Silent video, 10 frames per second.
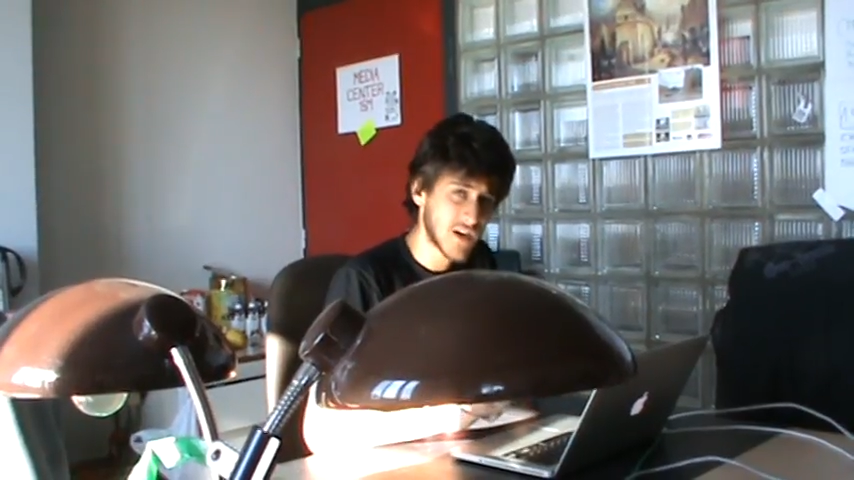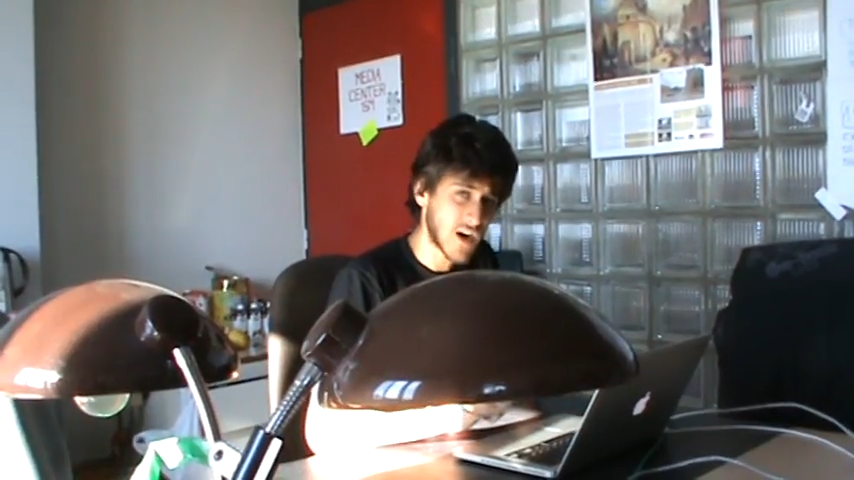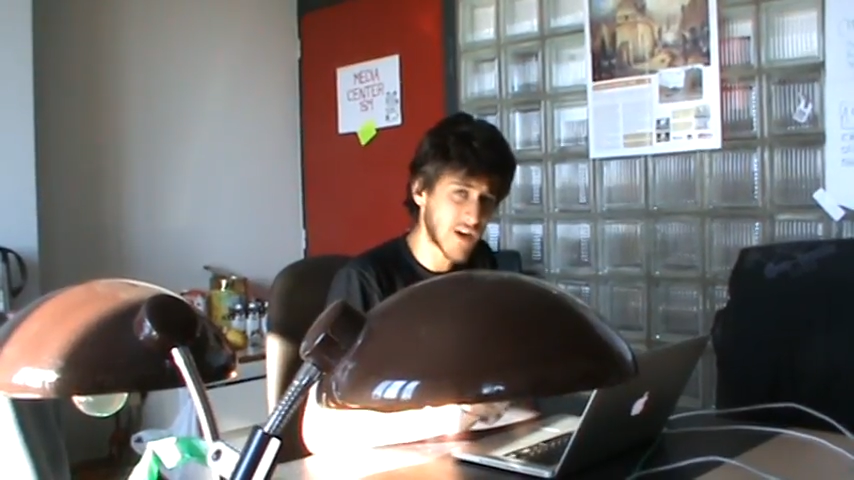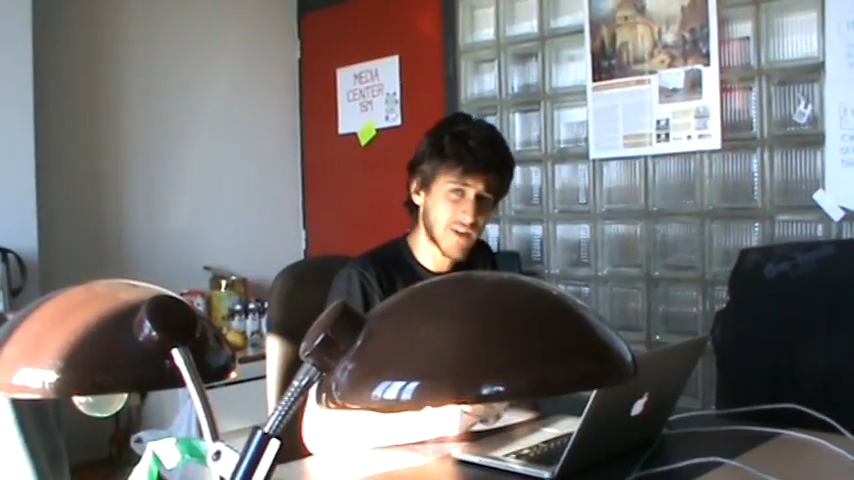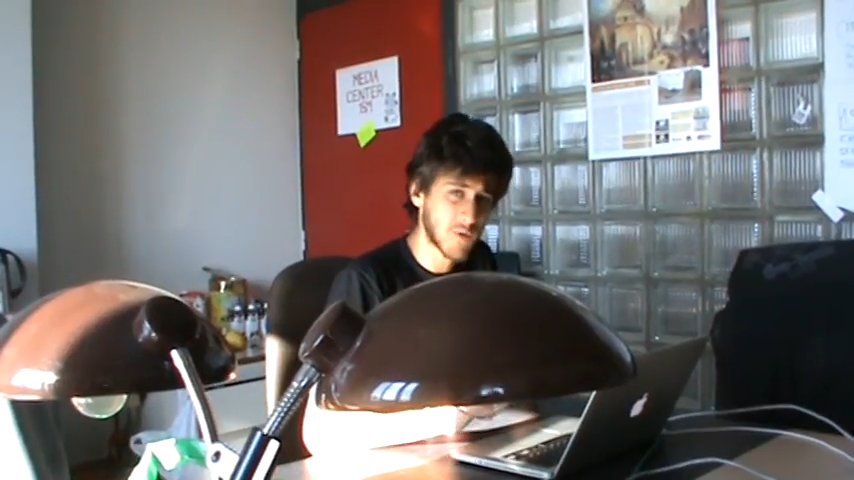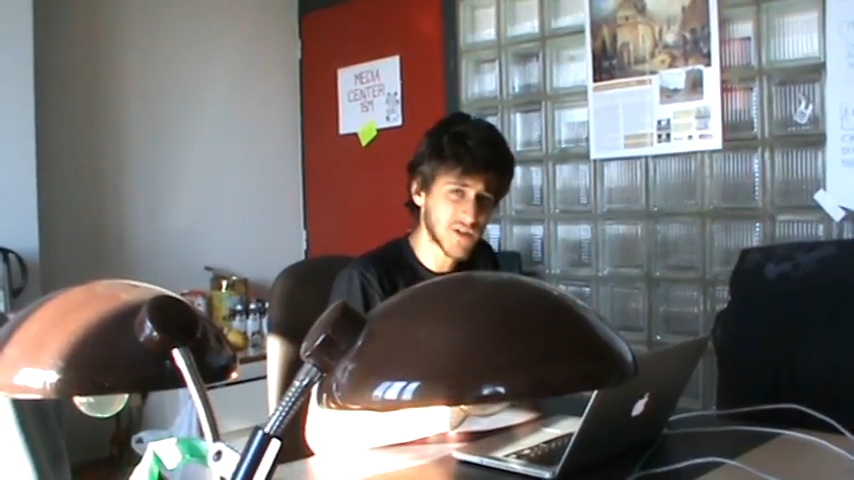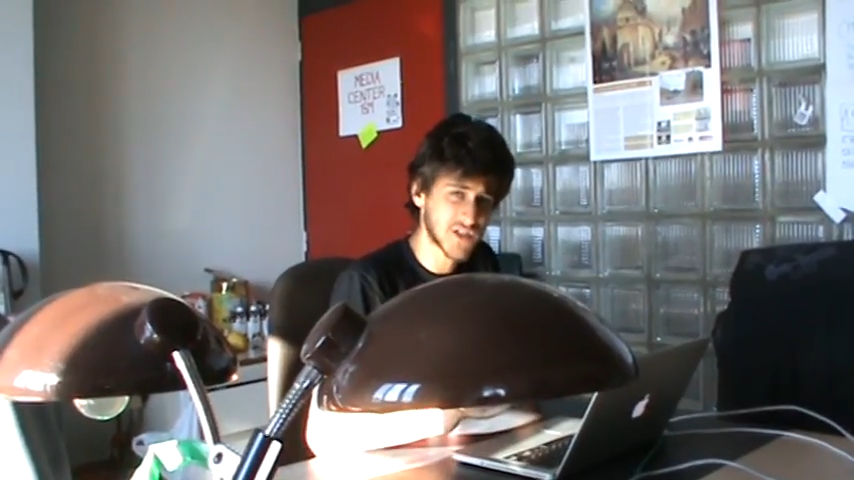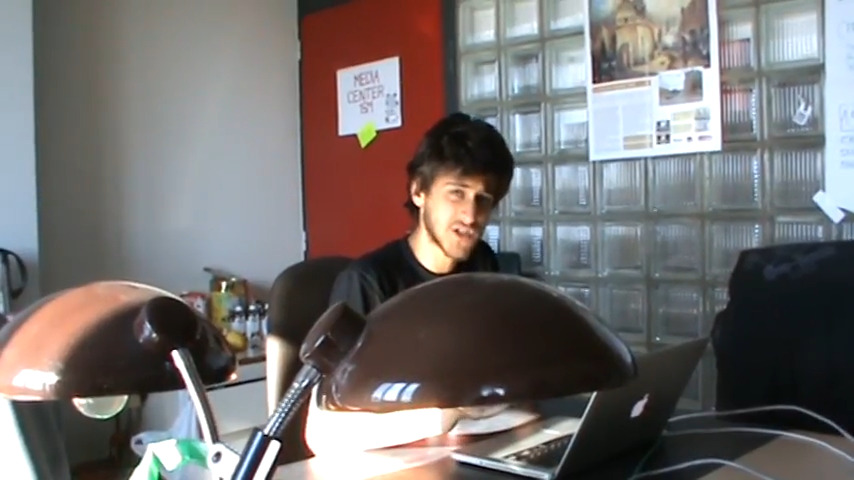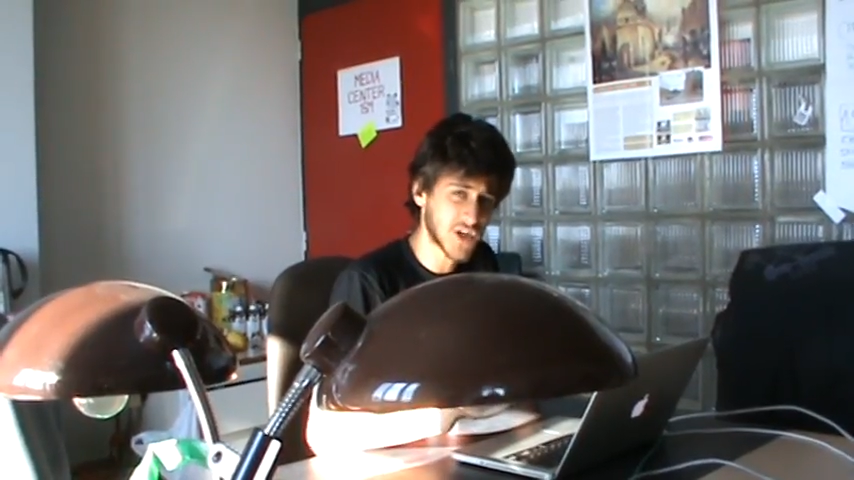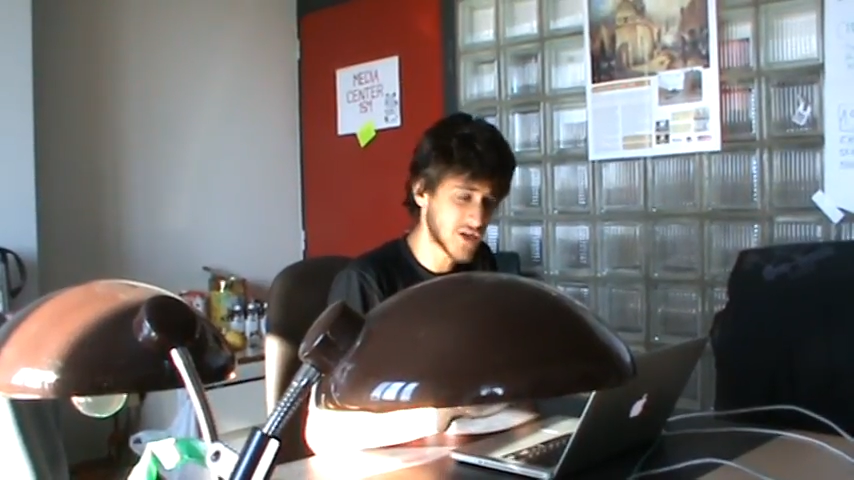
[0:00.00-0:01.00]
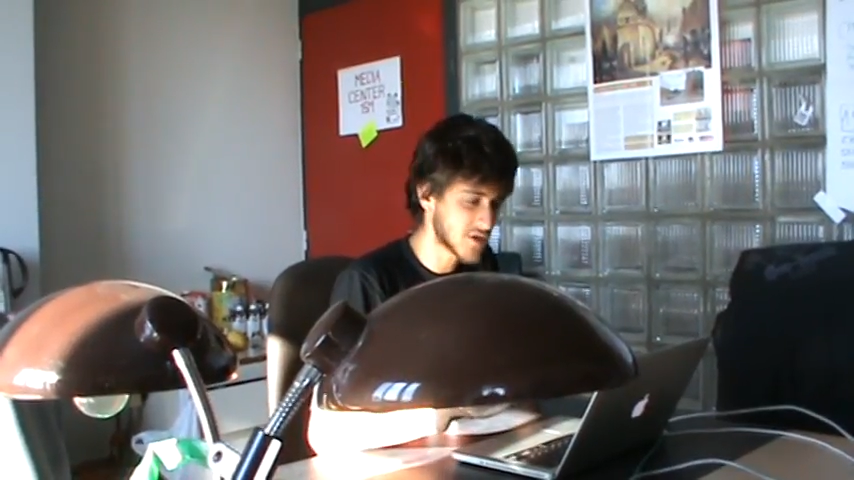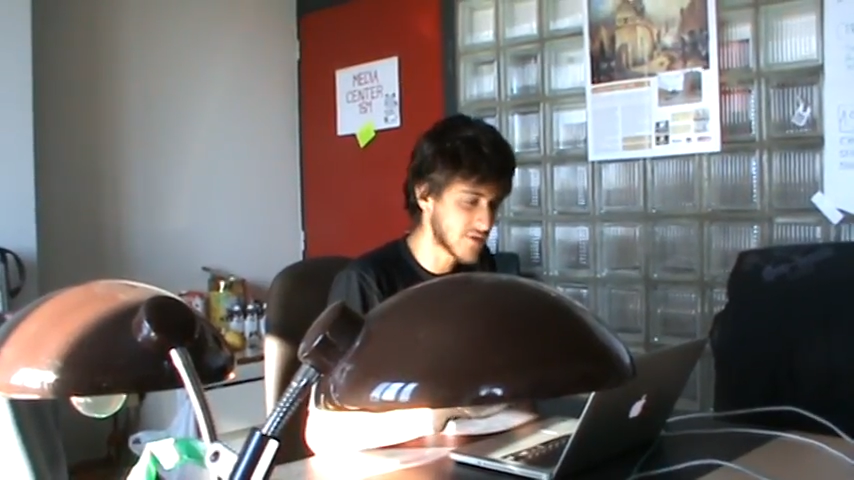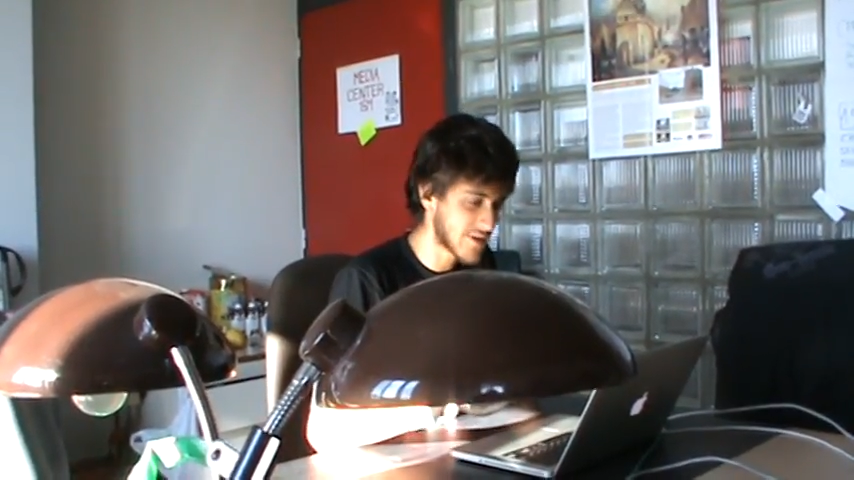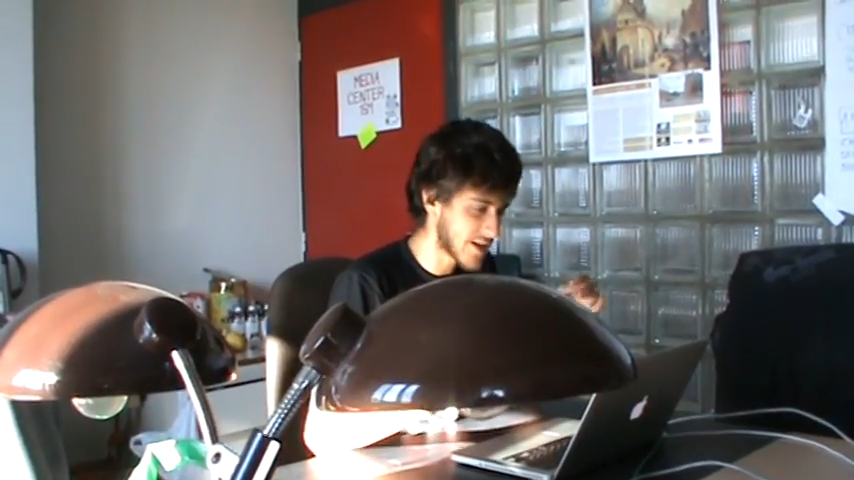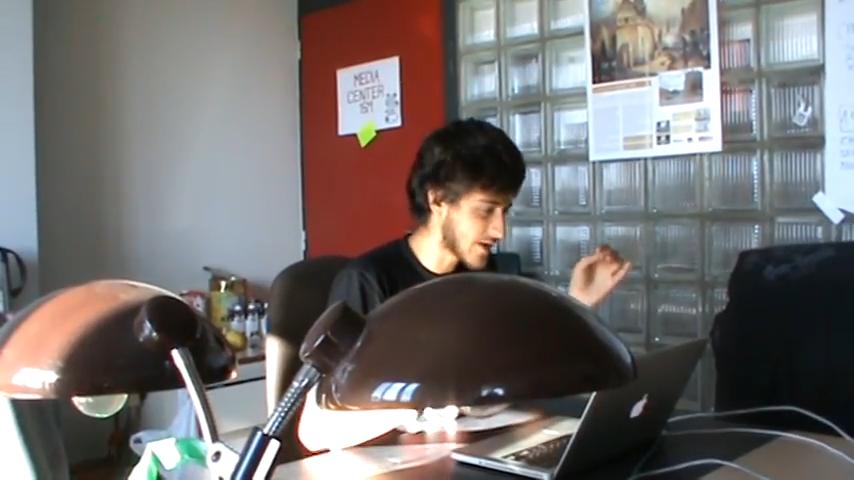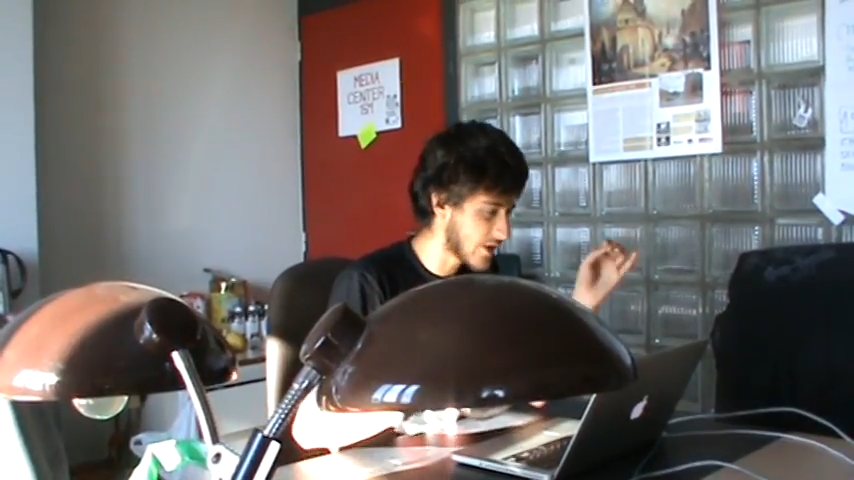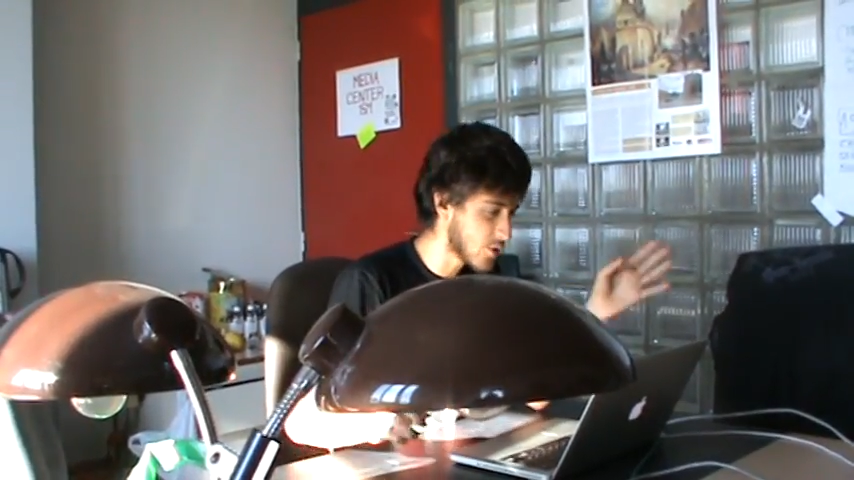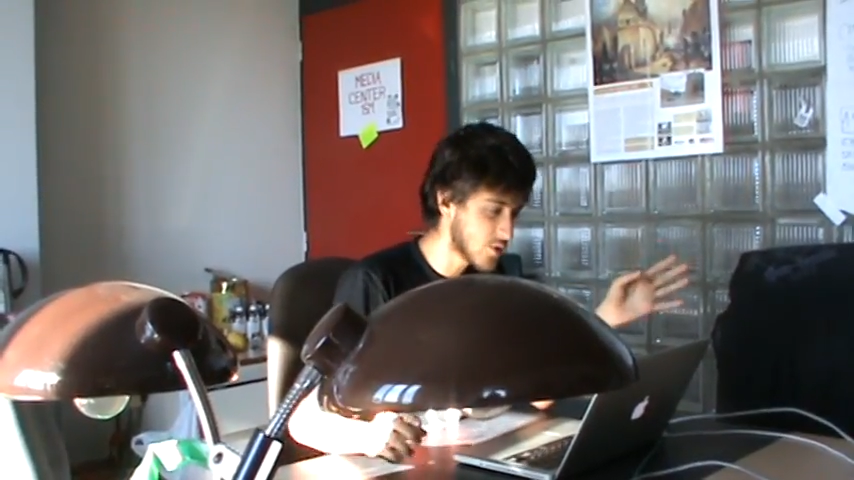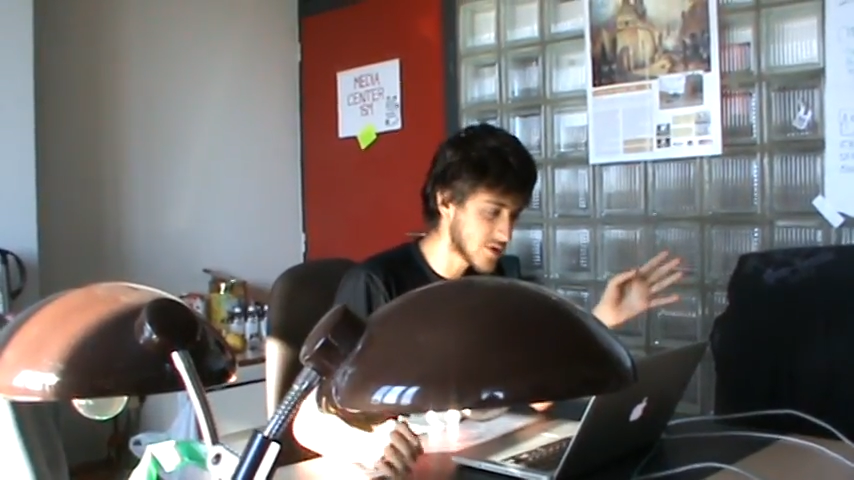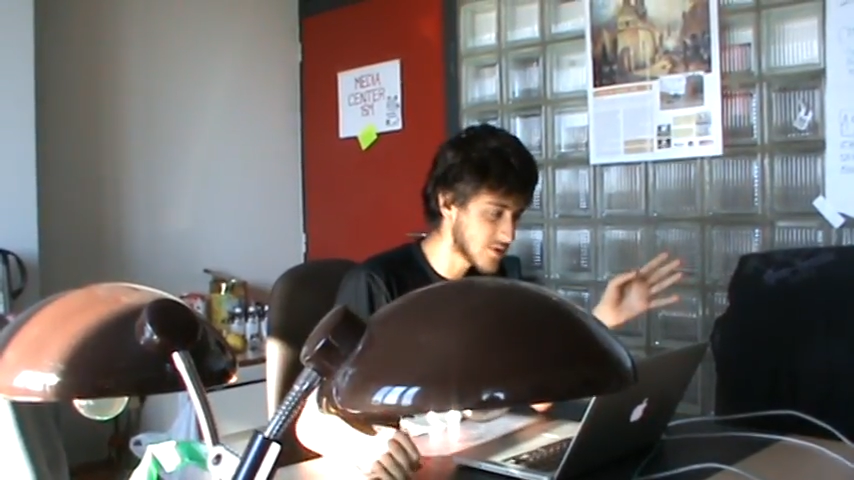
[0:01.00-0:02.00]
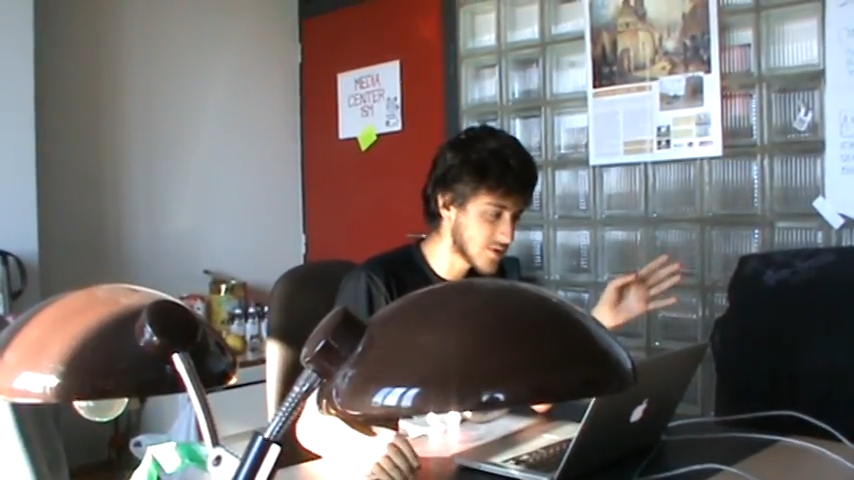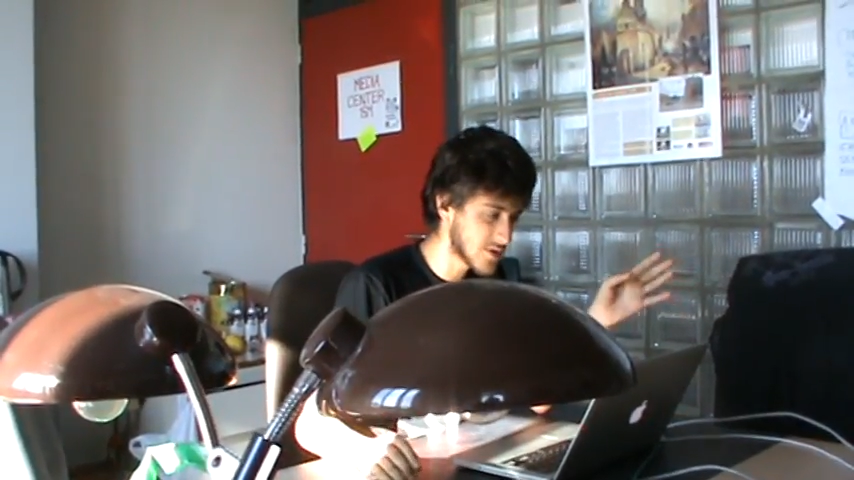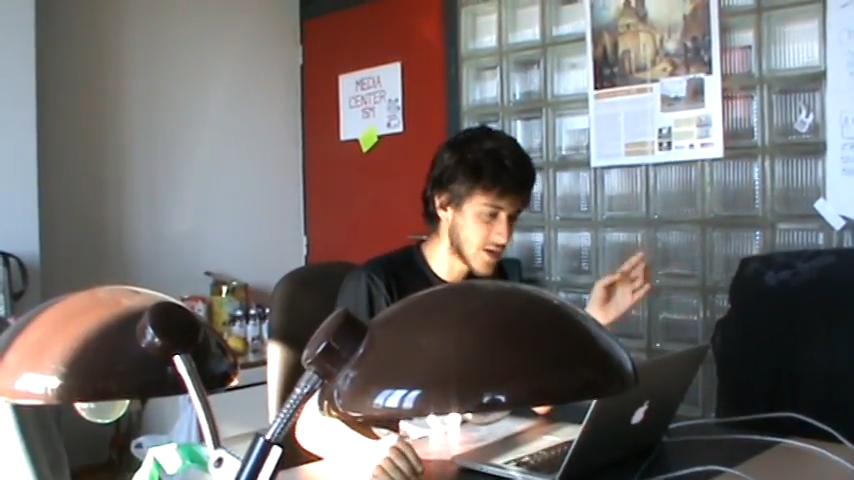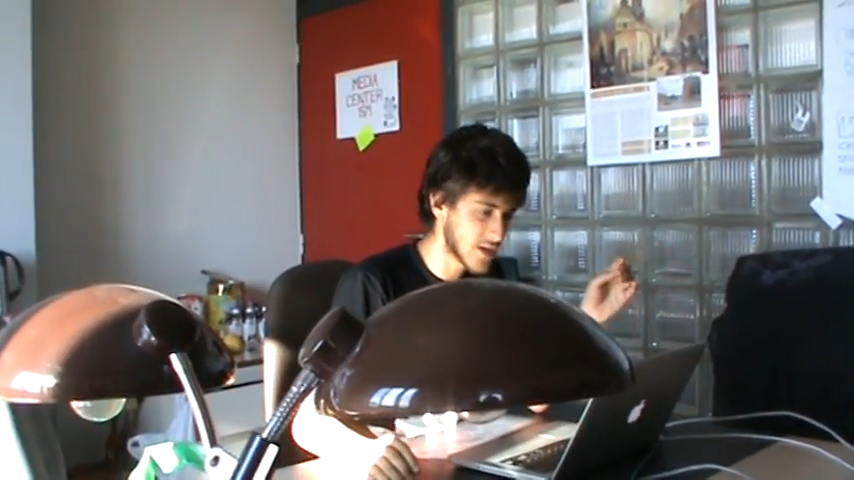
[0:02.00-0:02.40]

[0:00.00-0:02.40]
are the ones in charge of like local